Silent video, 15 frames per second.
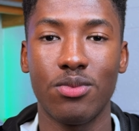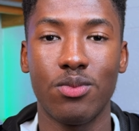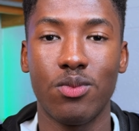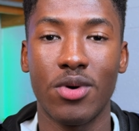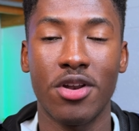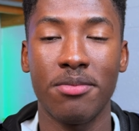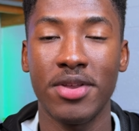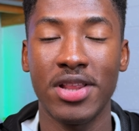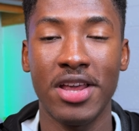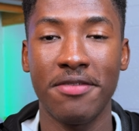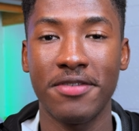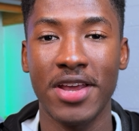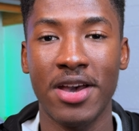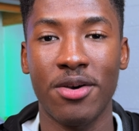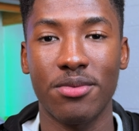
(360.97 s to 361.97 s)
want to be
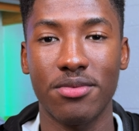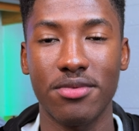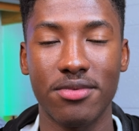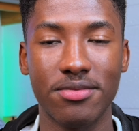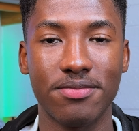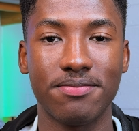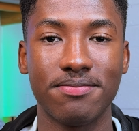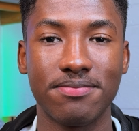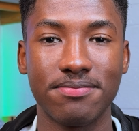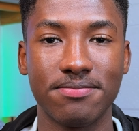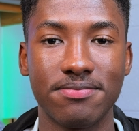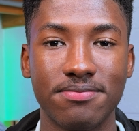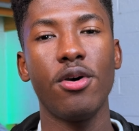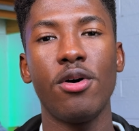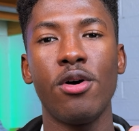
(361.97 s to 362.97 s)
left out. There's
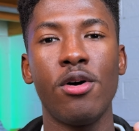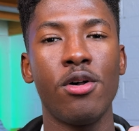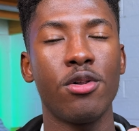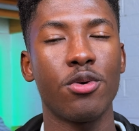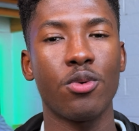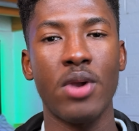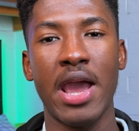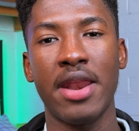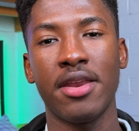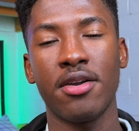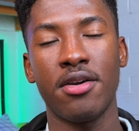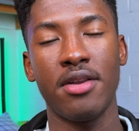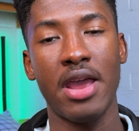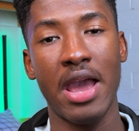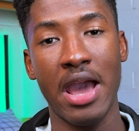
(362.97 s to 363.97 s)
a whole writing
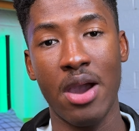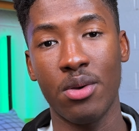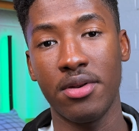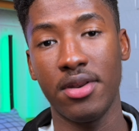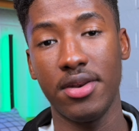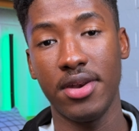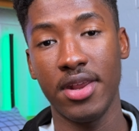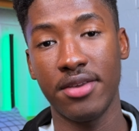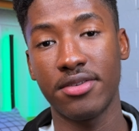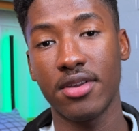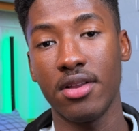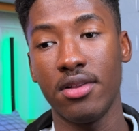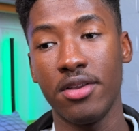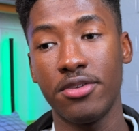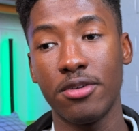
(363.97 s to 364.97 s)
on how this
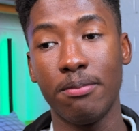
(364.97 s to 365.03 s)
can lead to